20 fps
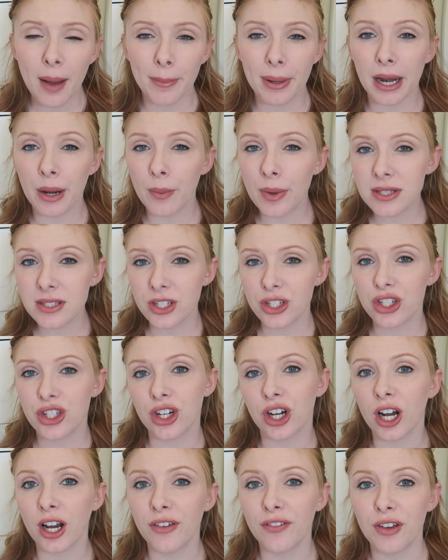but I wasn't
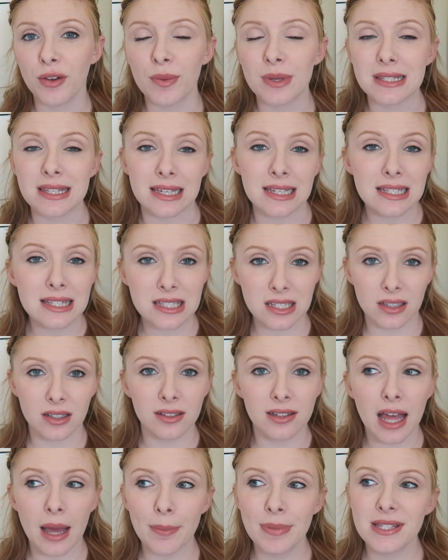sure if it was like
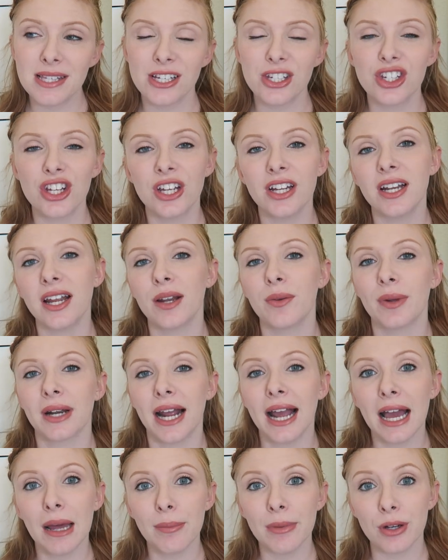still in that position, and when
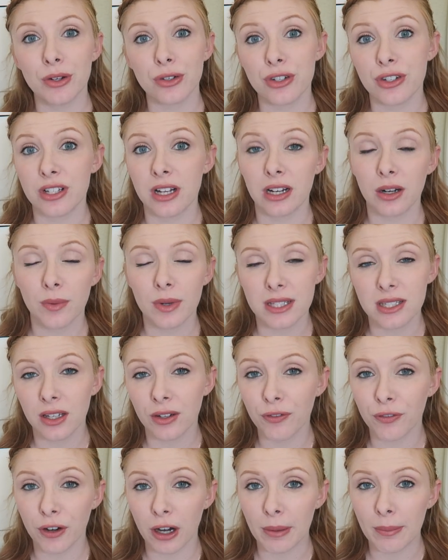I had my ultrasound, it was
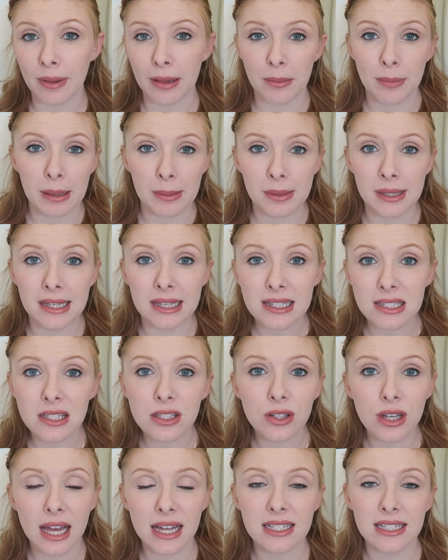confirmed that the baby is
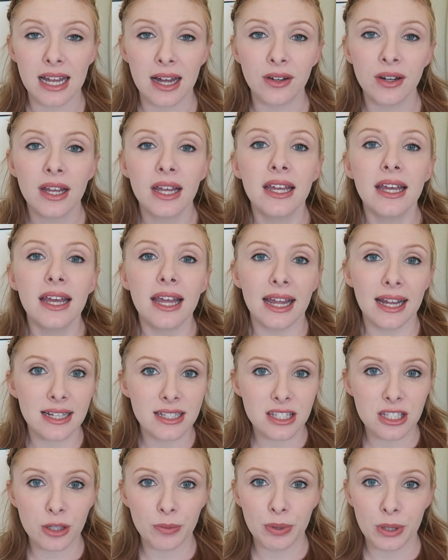still head down
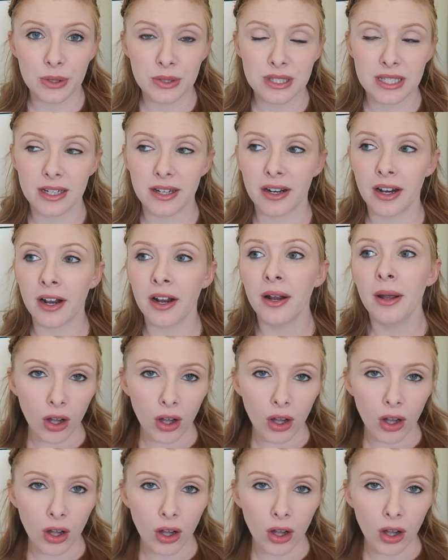and still posterior.